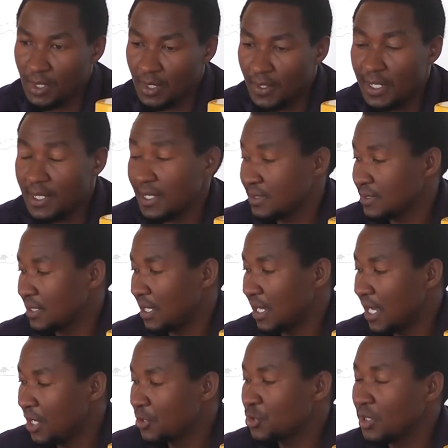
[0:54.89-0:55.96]
That has
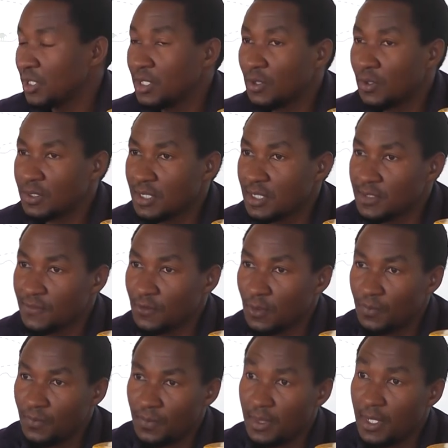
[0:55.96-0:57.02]
actually locked us
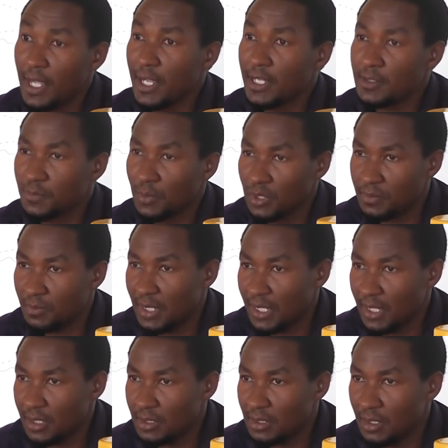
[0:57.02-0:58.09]
from the export
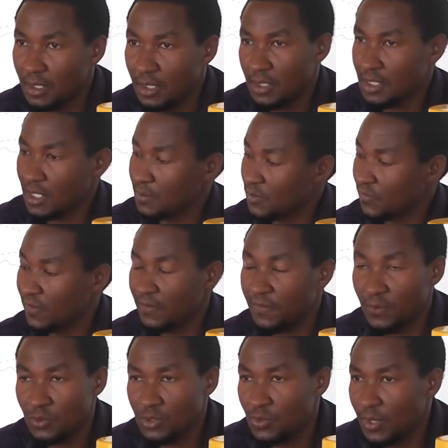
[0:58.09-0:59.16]
market in terms of the
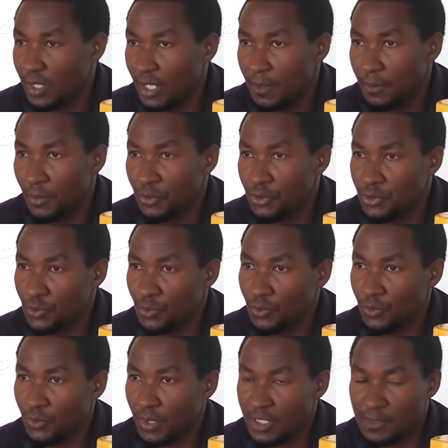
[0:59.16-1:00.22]
fruits we were able
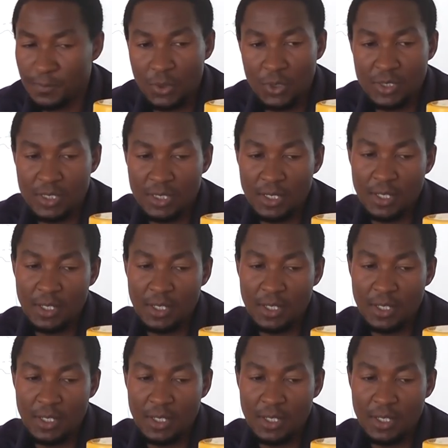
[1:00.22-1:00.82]
to export,